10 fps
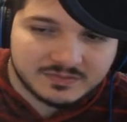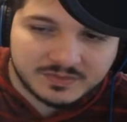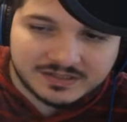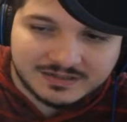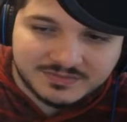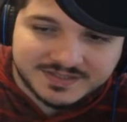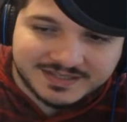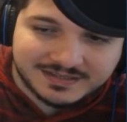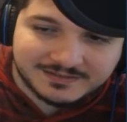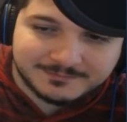Like, what are y'all
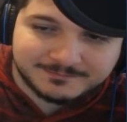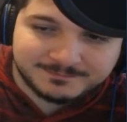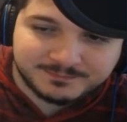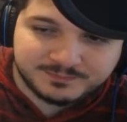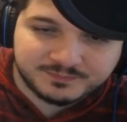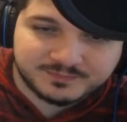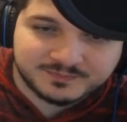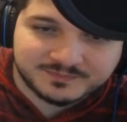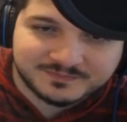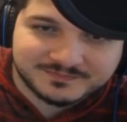doing? What are y'all doing?